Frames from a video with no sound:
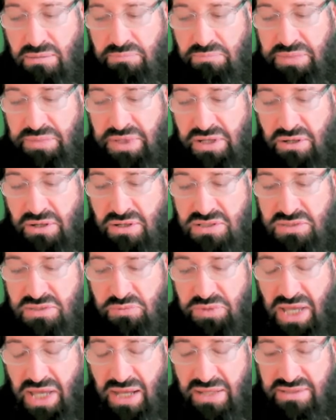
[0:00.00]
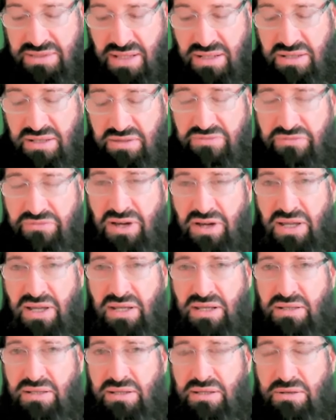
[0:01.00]
because we identify
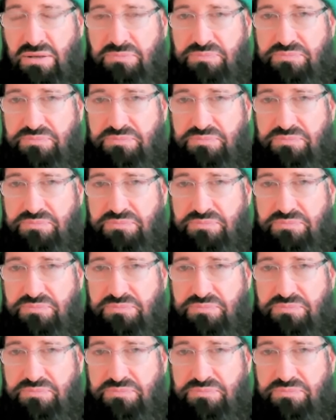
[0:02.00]
it